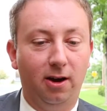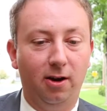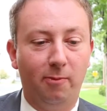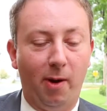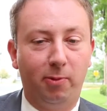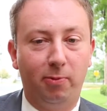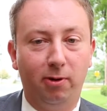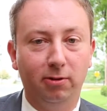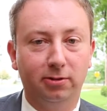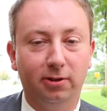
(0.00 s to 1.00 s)
Oh, my
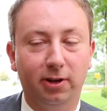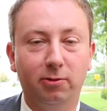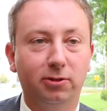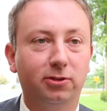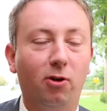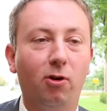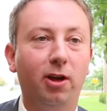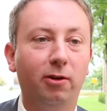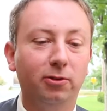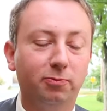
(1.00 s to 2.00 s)
proposal. It was
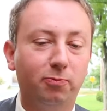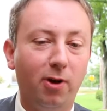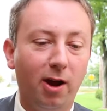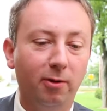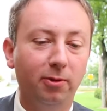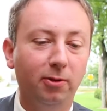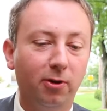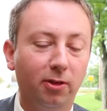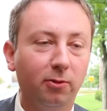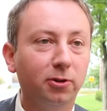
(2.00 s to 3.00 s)
it was probably
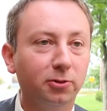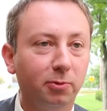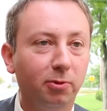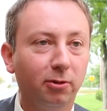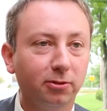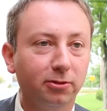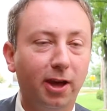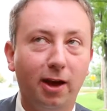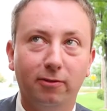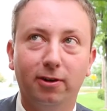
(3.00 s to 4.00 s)
one of the worst proposals
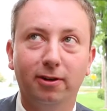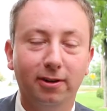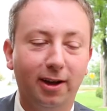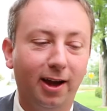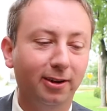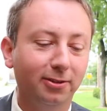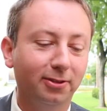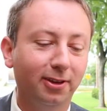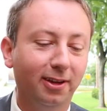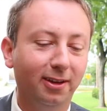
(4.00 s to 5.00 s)
ever,
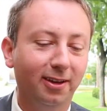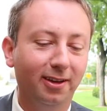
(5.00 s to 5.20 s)
honestly.